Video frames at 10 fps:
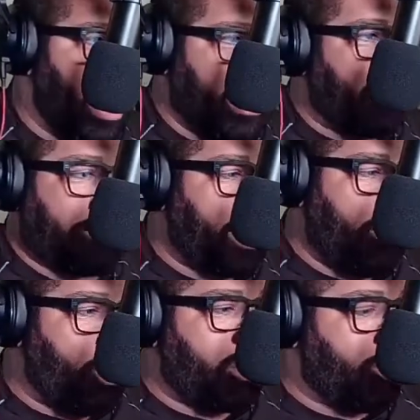I never
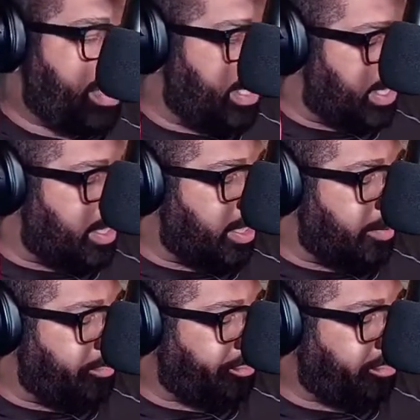played One Wish in the
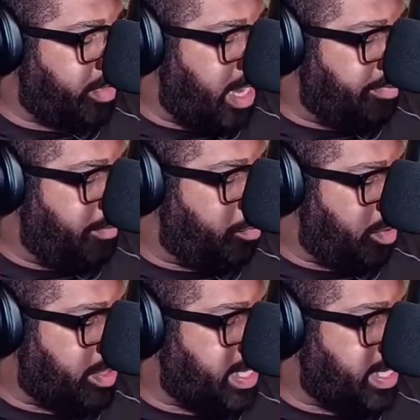club before.